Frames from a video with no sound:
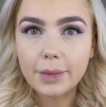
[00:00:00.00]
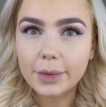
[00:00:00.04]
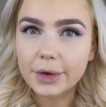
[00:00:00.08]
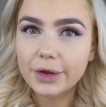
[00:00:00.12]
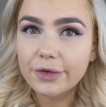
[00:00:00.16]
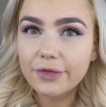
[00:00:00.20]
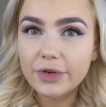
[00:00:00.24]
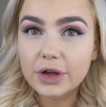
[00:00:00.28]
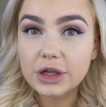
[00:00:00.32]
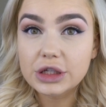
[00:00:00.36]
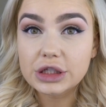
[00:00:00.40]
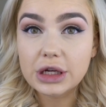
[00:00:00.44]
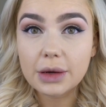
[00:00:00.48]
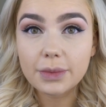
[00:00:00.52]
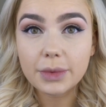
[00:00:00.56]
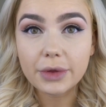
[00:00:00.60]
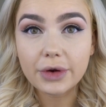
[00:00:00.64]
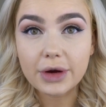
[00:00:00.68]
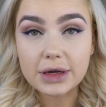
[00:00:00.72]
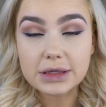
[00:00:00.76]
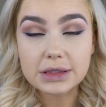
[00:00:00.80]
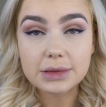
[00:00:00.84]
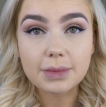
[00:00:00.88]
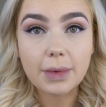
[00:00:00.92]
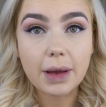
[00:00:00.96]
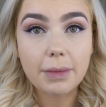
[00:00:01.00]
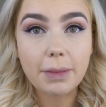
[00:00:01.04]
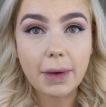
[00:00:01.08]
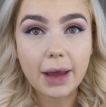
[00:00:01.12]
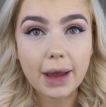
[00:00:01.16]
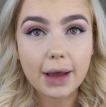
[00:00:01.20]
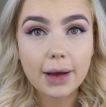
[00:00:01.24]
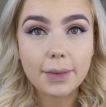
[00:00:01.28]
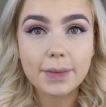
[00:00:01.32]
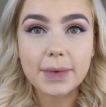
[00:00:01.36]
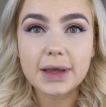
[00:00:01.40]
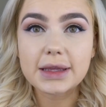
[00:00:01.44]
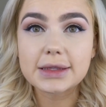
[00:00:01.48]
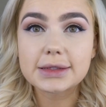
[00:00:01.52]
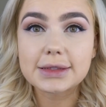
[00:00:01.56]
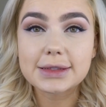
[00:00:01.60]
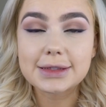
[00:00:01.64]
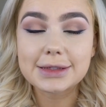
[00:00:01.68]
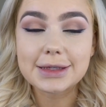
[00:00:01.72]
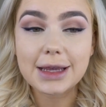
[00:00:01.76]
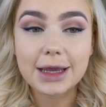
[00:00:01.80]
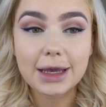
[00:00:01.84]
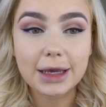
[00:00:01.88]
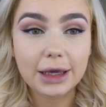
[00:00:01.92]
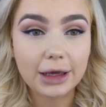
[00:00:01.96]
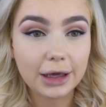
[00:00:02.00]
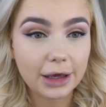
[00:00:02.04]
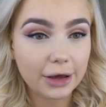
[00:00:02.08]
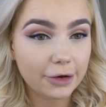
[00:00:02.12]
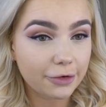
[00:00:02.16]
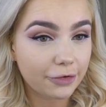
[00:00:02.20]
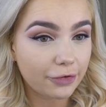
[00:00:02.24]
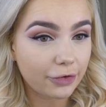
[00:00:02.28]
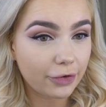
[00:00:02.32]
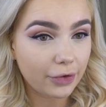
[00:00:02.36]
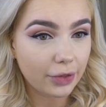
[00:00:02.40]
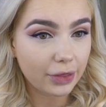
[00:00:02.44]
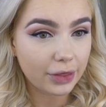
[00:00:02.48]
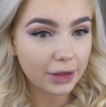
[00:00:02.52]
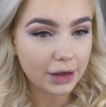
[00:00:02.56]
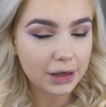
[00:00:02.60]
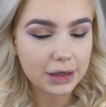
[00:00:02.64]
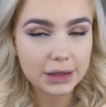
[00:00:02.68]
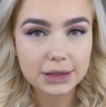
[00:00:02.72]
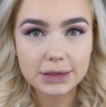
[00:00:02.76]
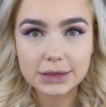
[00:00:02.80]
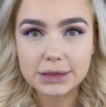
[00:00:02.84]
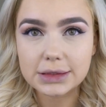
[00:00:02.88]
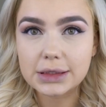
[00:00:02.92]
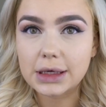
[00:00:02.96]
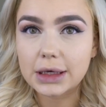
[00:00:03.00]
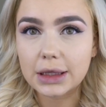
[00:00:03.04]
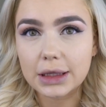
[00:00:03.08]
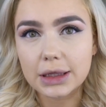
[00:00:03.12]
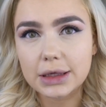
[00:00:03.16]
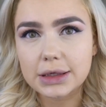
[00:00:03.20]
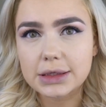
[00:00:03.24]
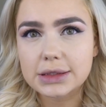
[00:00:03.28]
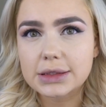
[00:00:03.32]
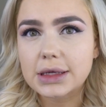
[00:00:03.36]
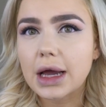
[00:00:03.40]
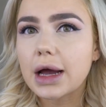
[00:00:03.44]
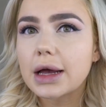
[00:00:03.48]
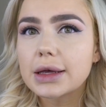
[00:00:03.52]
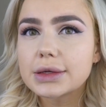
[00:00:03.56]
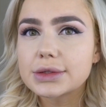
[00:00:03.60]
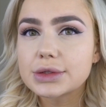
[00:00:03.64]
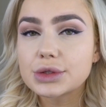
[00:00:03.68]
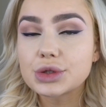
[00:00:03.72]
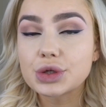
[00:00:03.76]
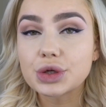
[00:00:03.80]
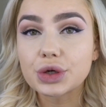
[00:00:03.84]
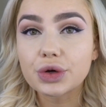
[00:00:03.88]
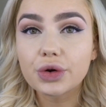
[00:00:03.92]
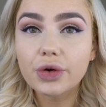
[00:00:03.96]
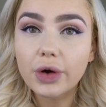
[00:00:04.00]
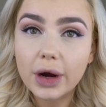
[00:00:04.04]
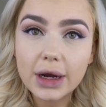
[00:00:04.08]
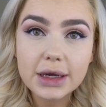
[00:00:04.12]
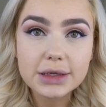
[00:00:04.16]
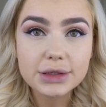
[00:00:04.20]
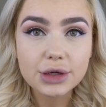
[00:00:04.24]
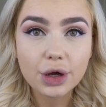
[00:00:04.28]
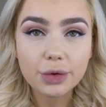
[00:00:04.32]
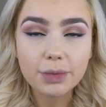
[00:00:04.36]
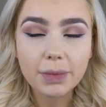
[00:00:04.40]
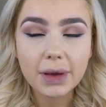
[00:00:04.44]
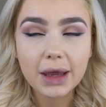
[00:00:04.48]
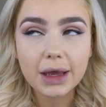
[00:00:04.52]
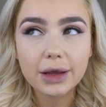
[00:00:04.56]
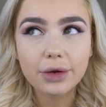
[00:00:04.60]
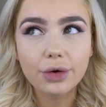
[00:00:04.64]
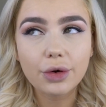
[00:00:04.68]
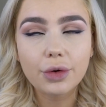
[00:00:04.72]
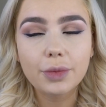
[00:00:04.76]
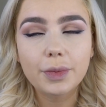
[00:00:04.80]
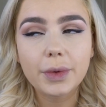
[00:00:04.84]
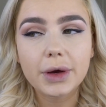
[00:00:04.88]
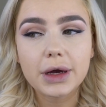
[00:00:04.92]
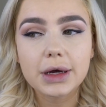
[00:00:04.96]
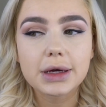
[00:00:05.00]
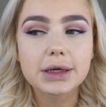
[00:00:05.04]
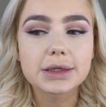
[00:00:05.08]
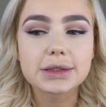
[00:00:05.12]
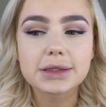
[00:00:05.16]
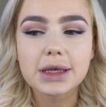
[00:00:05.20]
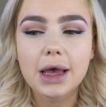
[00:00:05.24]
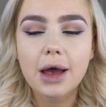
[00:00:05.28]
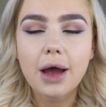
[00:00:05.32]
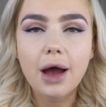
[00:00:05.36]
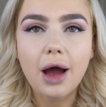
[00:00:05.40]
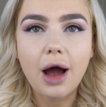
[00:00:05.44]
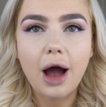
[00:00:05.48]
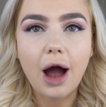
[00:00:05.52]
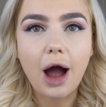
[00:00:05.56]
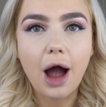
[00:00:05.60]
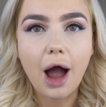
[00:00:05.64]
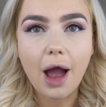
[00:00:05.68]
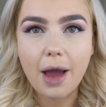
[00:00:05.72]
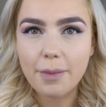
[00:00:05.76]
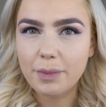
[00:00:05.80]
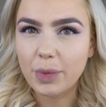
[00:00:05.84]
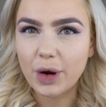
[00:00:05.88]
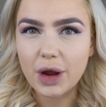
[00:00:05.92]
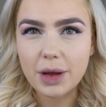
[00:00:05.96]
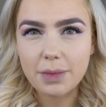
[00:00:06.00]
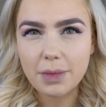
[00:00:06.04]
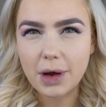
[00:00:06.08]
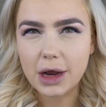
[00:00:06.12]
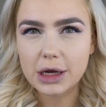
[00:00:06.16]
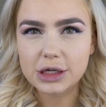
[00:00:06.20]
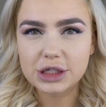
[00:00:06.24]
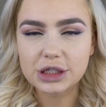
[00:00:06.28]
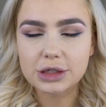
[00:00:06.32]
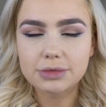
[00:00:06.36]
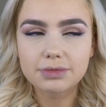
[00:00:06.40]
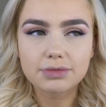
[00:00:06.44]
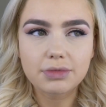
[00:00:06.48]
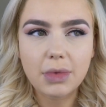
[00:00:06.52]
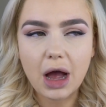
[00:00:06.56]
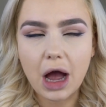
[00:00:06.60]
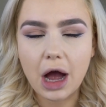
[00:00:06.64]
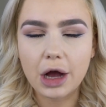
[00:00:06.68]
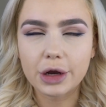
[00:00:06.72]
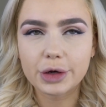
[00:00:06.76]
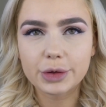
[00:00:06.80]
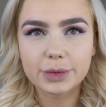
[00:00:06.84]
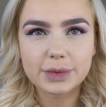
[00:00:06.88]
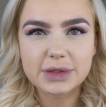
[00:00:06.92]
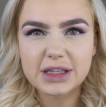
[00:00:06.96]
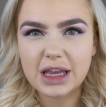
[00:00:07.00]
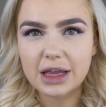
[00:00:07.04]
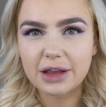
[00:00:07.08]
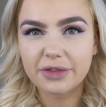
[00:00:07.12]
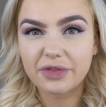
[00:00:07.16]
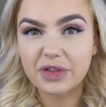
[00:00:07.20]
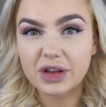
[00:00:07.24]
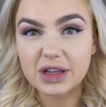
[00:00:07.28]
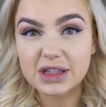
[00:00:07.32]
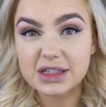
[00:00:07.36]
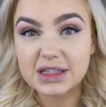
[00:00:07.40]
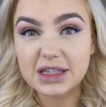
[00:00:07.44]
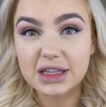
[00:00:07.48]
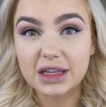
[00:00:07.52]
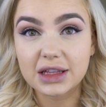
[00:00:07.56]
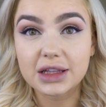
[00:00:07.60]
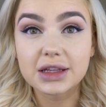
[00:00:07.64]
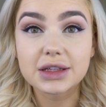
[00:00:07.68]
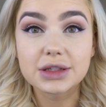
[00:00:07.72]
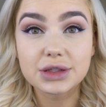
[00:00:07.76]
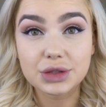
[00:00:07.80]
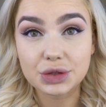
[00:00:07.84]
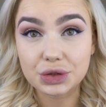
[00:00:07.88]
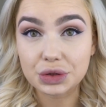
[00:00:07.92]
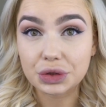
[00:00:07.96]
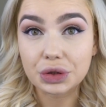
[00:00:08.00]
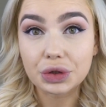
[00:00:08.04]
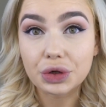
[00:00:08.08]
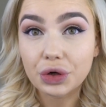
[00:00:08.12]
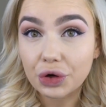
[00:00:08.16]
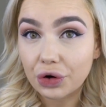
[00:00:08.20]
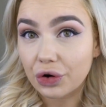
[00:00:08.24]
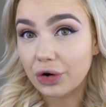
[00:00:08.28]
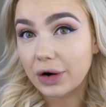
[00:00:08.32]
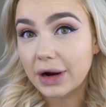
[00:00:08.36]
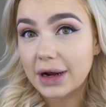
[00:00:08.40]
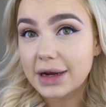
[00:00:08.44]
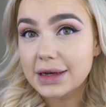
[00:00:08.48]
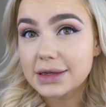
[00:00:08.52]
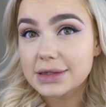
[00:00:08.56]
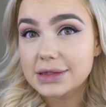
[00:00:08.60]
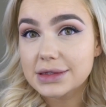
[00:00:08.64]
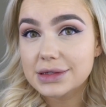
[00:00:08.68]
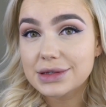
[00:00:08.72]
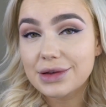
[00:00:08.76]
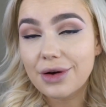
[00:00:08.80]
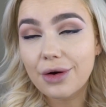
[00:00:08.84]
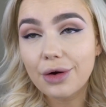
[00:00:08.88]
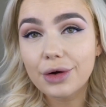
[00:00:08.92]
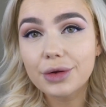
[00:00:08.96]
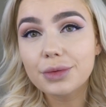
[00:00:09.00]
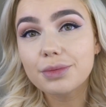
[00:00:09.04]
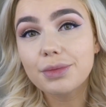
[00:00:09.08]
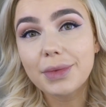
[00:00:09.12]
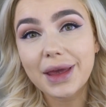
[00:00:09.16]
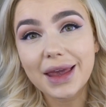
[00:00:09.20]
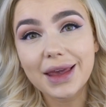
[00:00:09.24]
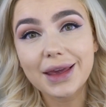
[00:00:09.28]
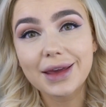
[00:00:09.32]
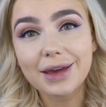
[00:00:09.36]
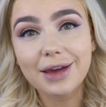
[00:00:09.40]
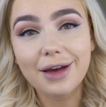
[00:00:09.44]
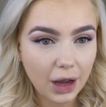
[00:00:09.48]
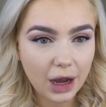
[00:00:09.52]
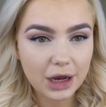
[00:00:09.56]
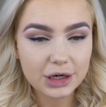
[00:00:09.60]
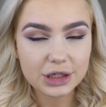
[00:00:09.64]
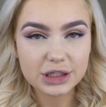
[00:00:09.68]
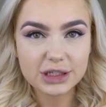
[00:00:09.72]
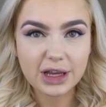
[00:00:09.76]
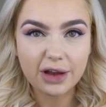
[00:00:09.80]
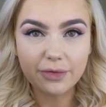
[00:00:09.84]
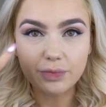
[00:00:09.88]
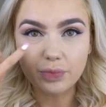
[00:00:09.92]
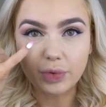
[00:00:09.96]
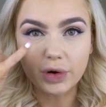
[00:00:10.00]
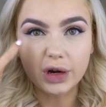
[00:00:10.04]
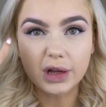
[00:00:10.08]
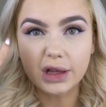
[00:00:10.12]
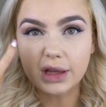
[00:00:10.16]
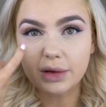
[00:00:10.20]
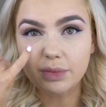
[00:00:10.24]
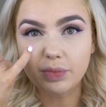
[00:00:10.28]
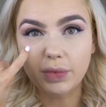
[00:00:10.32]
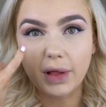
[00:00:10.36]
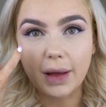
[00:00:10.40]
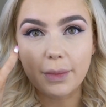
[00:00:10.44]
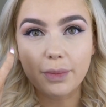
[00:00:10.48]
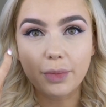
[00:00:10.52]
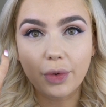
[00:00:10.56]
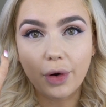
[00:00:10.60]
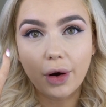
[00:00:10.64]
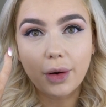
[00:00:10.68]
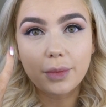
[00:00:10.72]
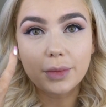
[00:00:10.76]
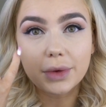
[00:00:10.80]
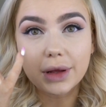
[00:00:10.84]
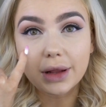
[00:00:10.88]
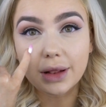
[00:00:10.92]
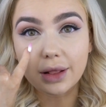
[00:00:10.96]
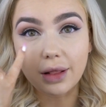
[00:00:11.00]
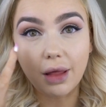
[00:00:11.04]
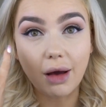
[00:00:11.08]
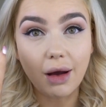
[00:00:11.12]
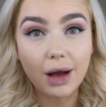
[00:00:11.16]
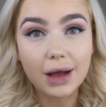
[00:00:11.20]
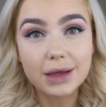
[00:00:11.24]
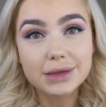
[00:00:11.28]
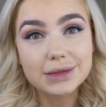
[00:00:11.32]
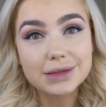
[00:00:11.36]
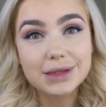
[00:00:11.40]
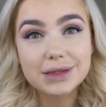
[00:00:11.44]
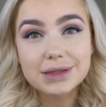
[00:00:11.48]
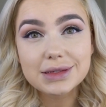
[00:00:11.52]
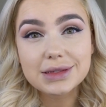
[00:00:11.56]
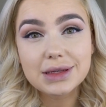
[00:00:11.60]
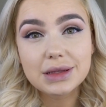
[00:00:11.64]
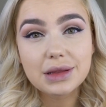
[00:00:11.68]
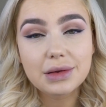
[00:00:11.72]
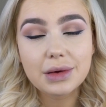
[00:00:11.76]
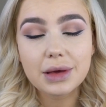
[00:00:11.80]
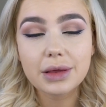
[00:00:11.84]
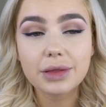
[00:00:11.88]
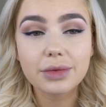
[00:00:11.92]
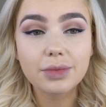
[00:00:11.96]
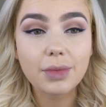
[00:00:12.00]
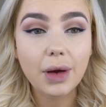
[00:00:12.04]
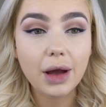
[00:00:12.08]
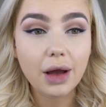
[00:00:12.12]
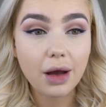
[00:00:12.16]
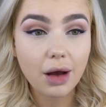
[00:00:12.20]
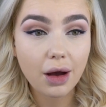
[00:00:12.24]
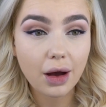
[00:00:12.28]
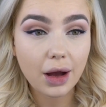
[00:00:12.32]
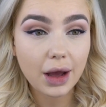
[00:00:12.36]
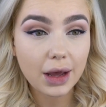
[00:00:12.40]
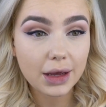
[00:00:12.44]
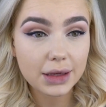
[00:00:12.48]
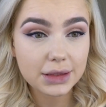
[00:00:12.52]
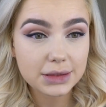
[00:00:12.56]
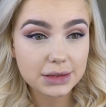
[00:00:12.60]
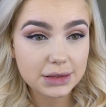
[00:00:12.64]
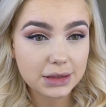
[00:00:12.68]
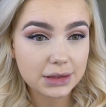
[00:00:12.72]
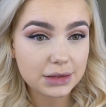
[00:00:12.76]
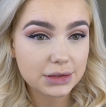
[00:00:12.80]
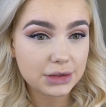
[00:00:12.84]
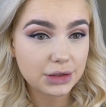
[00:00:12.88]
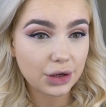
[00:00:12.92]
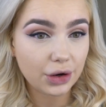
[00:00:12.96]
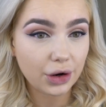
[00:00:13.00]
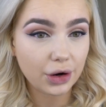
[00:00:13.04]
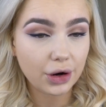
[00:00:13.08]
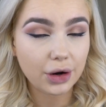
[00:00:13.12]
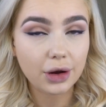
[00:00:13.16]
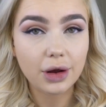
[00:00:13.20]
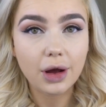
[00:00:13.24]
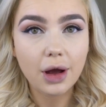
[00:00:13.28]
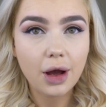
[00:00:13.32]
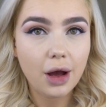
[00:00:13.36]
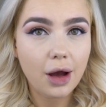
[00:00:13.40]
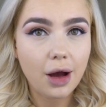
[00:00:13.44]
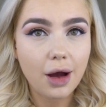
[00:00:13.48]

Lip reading: I'm going to finish up the rest of my makeup and see if the concealer starts to crease on me at all, because pretty much 100% of concealers do crease on me. I just have pretty like prominent lines underneath my eyes, so